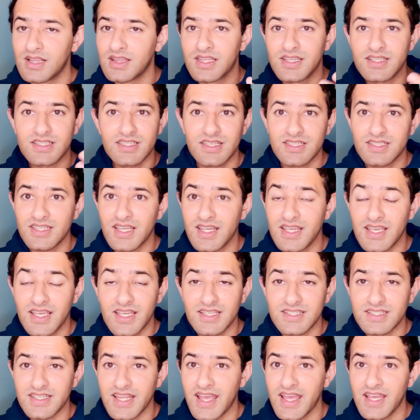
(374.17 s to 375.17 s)
Let's just say
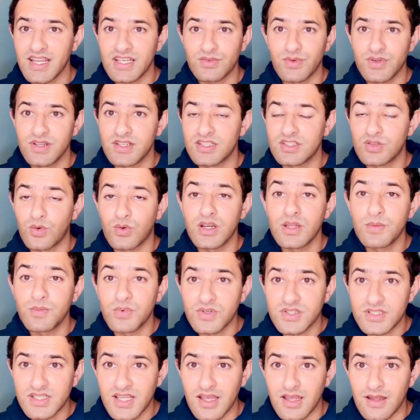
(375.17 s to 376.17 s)
his tax rate is
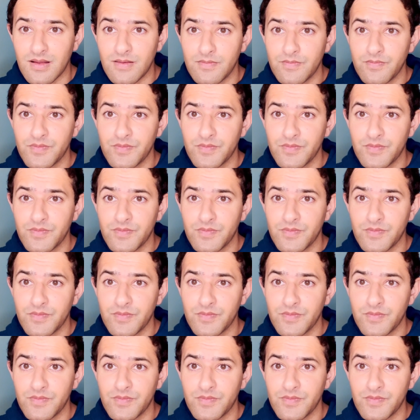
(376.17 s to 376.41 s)
20%.